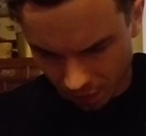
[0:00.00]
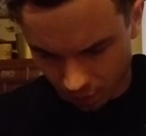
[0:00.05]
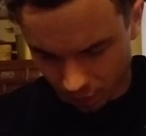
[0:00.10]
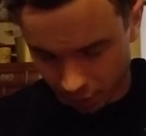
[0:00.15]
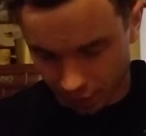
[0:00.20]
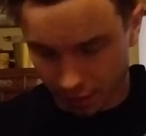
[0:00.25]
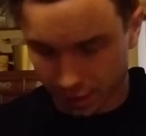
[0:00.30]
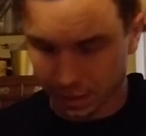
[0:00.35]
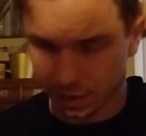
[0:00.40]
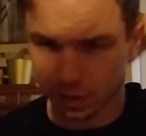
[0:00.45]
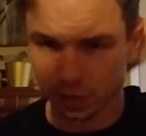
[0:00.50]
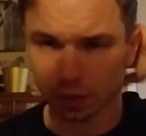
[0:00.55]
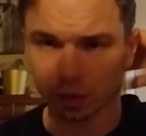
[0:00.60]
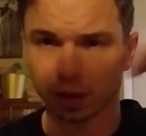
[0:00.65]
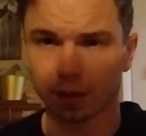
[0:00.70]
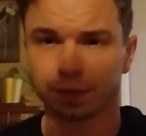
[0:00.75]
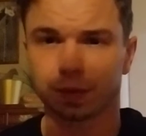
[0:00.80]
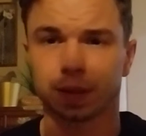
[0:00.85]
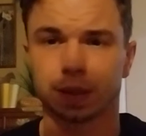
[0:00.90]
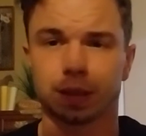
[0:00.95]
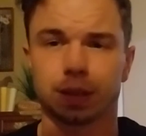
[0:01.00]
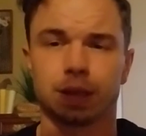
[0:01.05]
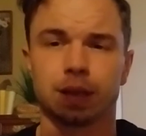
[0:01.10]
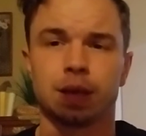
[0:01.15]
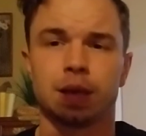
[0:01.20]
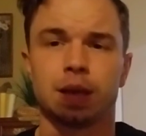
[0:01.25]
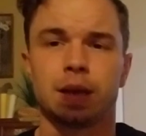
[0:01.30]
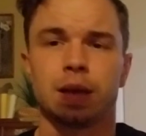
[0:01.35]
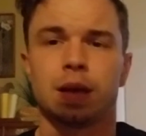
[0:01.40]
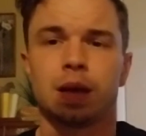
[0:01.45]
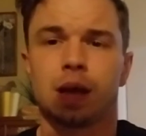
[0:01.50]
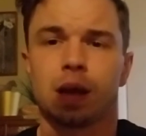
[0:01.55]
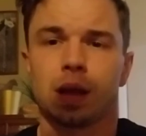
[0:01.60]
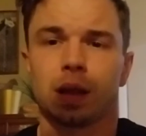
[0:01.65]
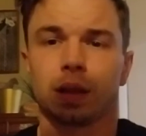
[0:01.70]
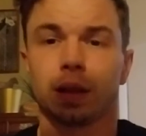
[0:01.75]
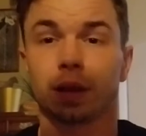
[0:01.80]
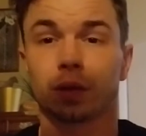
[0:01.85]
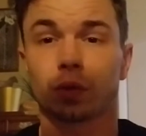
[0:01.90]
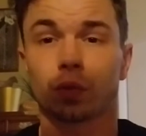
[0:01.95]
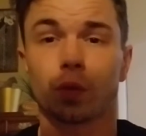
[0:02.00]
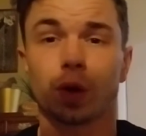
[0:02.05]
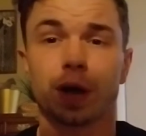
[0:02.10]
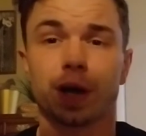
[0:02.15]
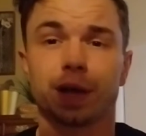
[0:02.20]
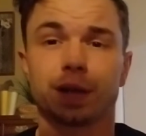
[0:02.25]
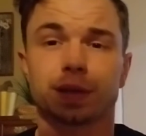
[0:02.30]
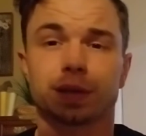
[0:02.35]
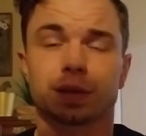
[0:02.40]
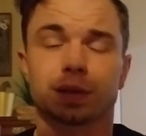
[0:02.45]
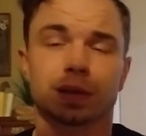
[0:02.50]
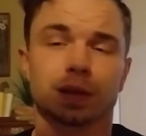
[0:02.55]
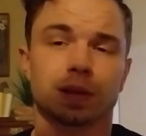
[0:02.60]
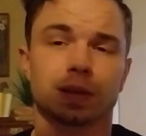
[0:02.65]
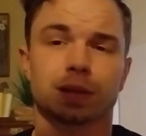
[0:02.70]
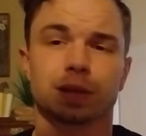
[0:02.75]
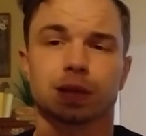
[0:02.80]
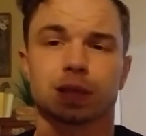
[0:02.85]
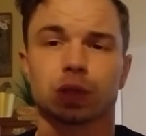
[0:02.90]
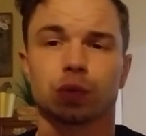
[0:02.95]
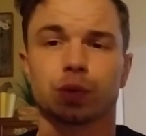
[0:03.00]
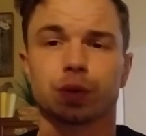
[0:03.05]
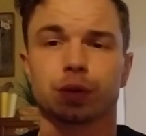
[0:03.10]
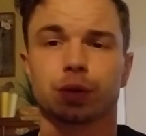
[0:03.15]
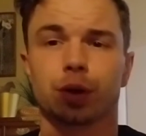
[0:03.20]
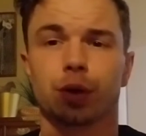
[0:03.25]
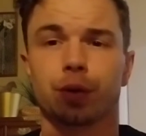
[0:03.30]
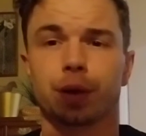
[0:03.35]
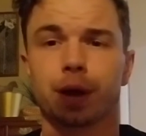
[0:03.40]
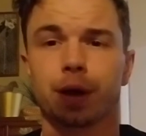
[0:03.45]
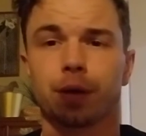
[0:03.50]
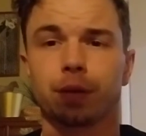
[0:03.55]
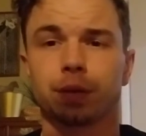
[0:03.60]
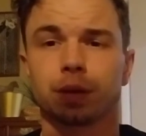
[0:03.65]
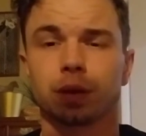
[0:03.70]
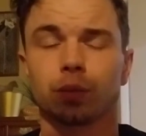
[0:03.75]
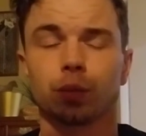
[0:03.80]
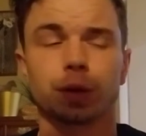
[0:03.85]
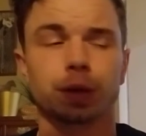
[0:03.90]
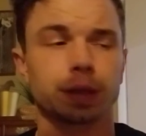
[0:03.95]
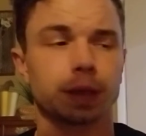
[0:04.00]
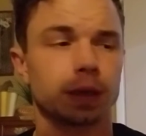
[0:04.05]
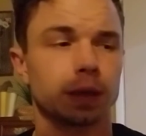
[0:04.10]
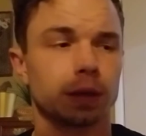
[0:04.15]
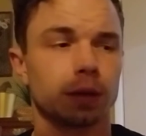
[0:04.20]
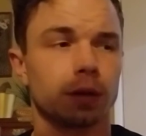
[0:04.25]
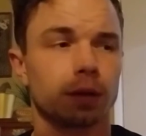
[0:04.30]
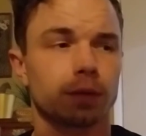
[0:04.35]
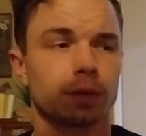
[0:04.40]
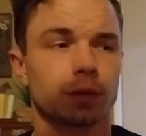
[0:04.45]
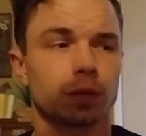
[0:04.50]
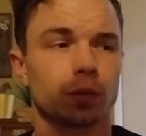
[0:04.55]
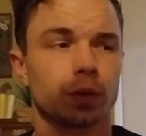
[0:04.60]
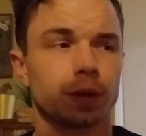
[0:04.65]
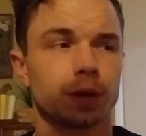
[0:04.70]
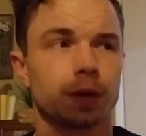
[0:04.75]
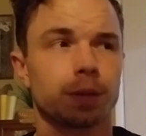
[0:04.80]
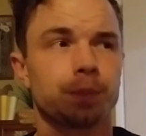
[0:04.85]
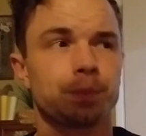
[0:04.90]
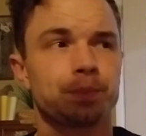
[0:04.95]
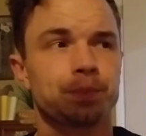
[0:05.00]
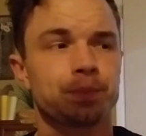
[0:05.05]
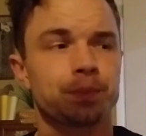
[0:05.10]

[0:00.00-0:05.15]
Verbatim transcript: but I still left it lengthwise because I still want to grow it out. I want to get it long for the winter.